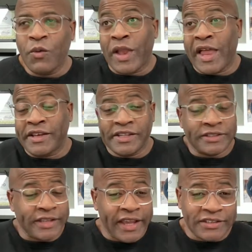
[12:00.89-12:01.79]
well, at
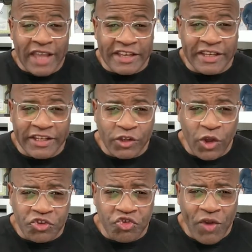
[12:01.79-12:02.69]
this age, I need
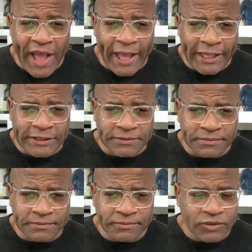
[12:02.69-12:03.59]
not try.
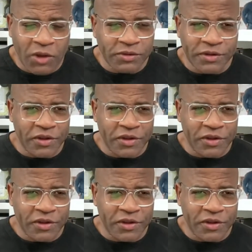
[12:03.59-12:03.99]
No.